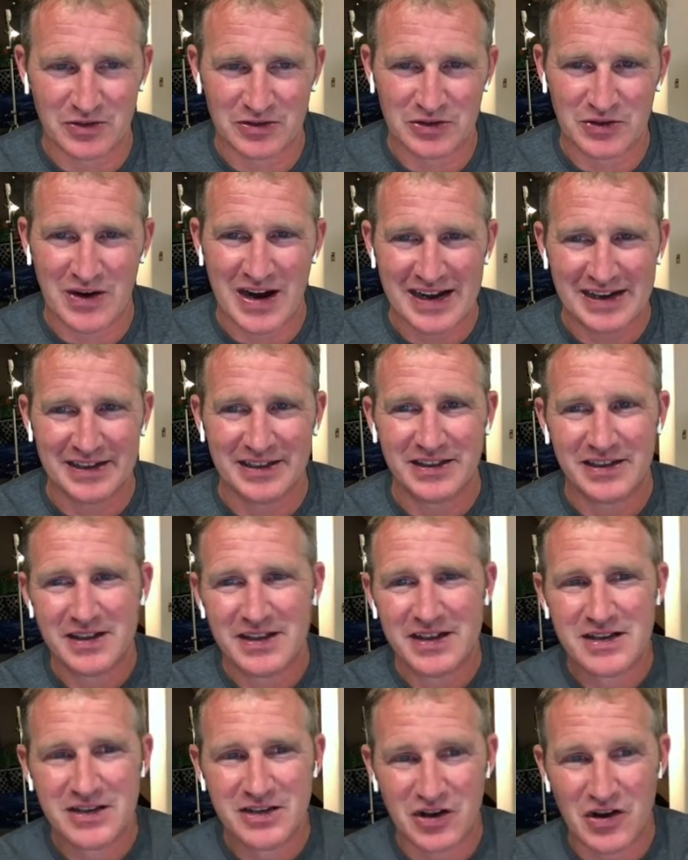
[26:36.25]
So I,
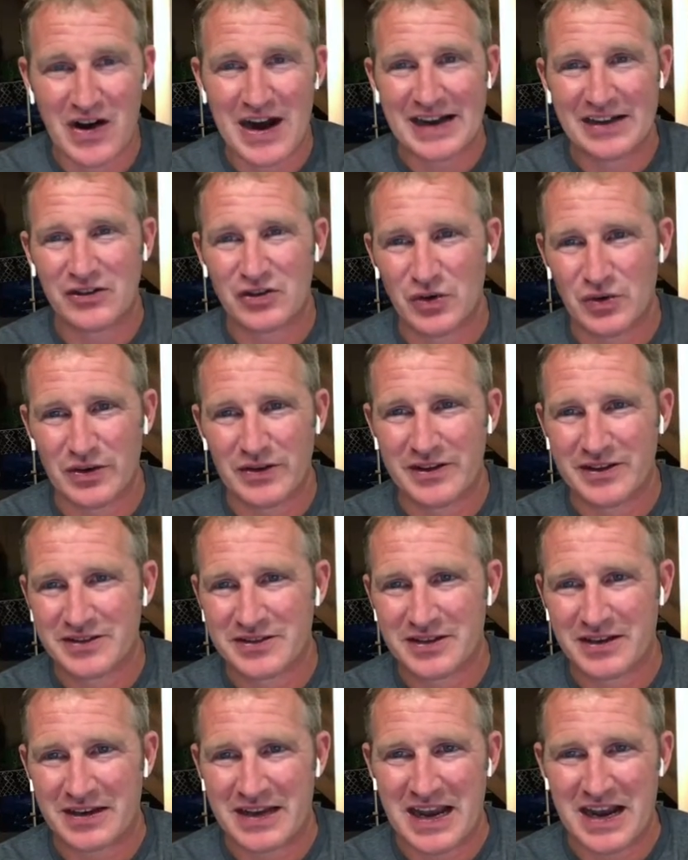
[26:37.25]
you know, I do this
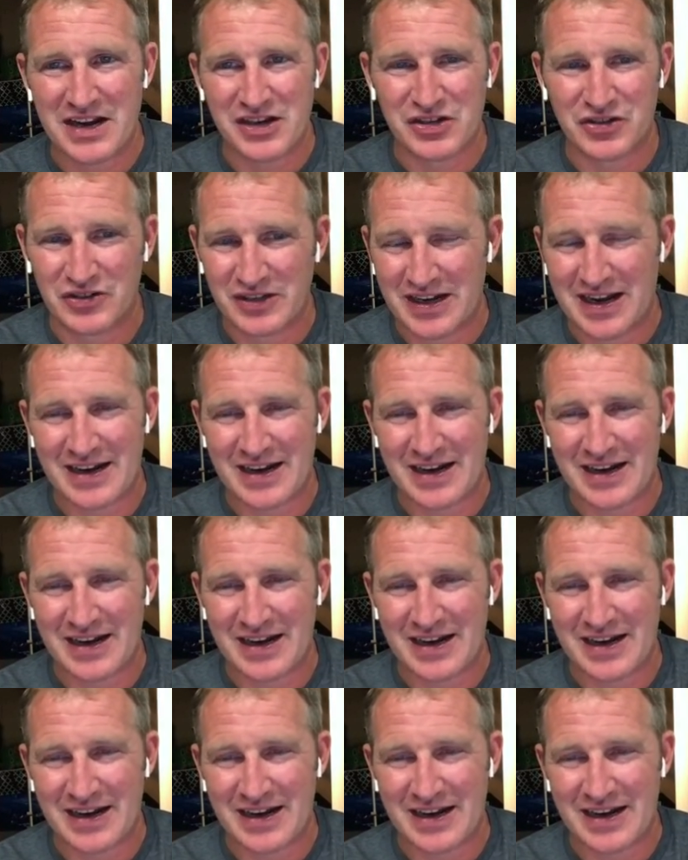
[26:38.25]
occasionally.